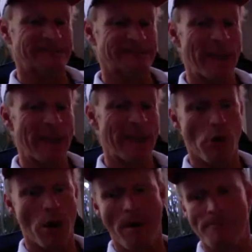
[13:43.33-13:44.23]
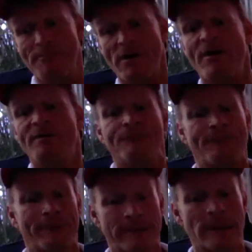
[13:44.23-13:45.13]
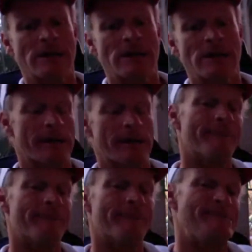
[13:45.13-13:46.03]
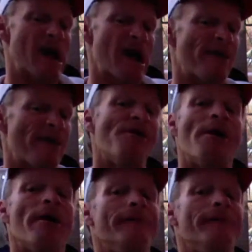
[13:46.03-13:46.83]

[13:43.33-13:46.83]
Wamp. They can click on the tab, fill